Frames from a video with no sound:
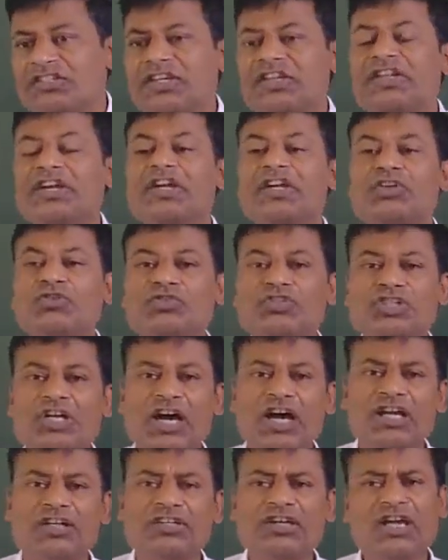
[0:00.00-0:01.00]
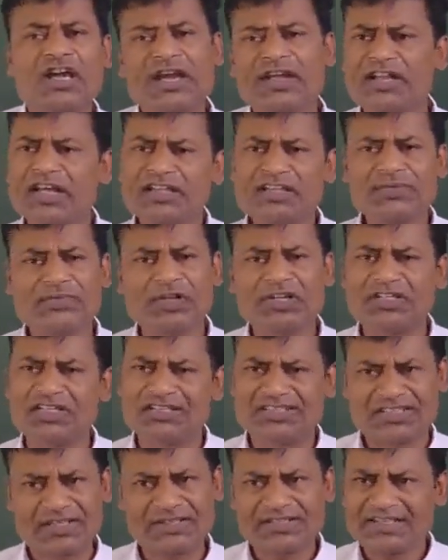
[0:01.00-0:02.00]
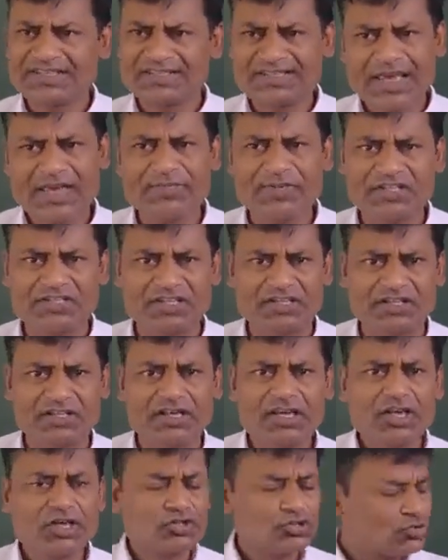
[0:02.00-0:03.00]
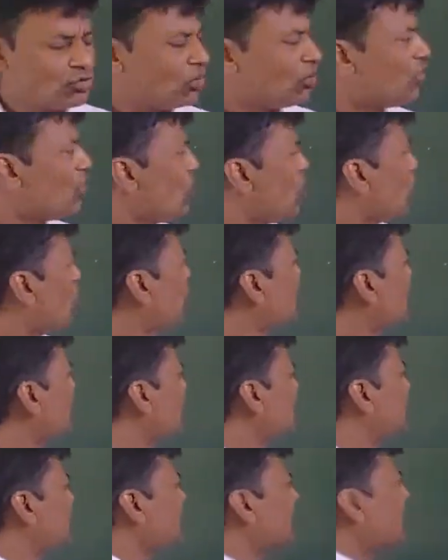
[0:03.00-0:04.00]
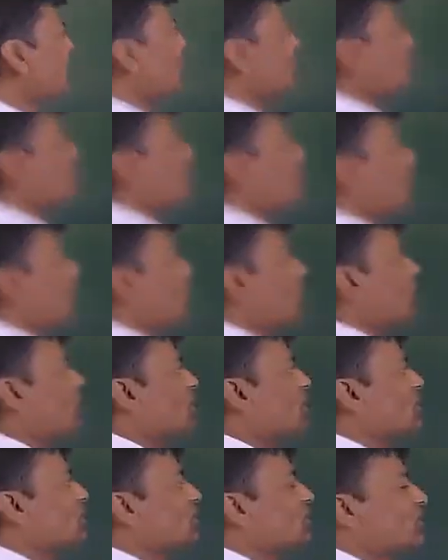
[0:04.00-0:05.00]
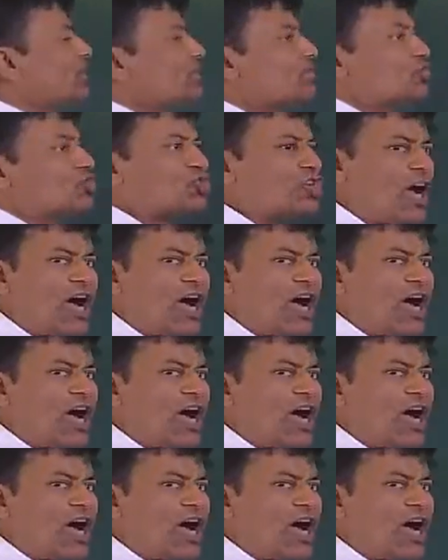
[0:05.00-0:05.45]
is the negative charge. Nothing but this, the same is it. So we consider first of all the